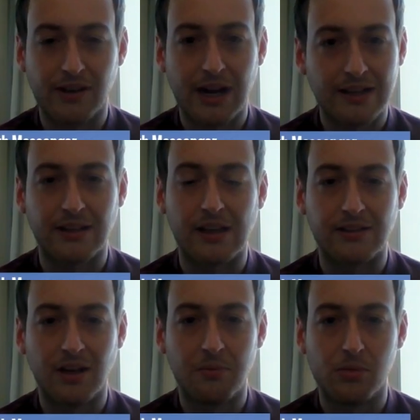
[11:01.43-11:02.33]
classic
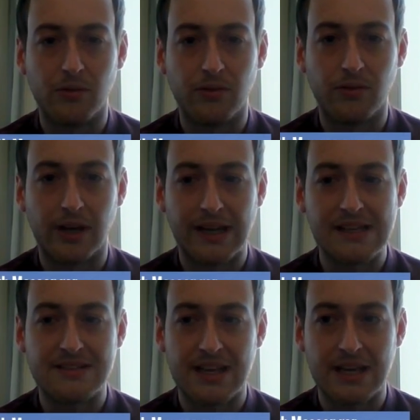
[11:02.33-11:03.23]
example of like,
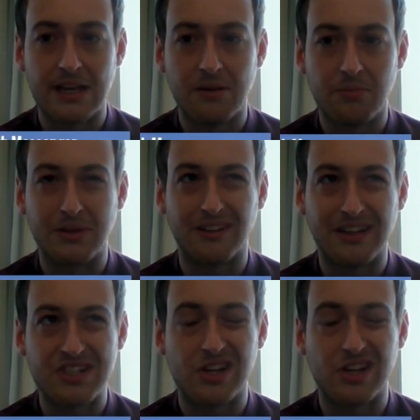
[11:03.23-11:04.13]
he's here, but we don't
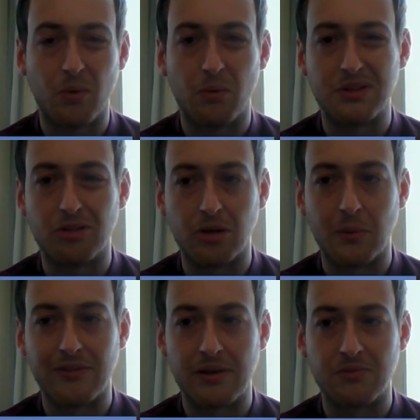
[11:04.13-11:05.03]
actually know what we're doing
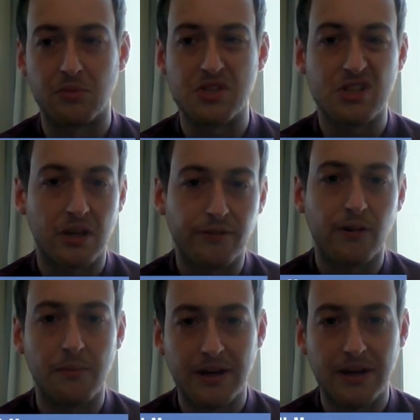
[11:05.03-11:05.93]
with him, so we're just going to
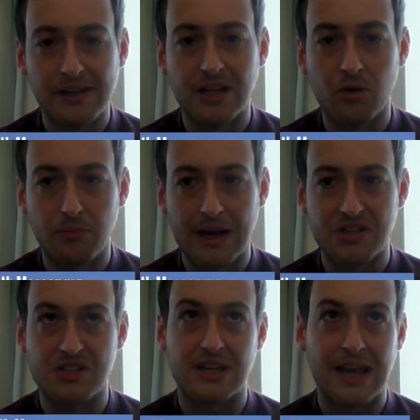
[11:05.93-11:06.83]
throw him in any old match
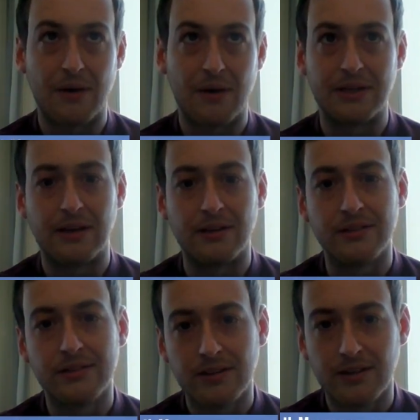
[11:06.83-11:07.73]
and see how he
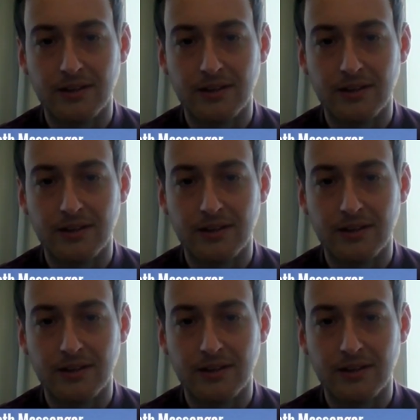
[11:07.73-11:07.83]
does.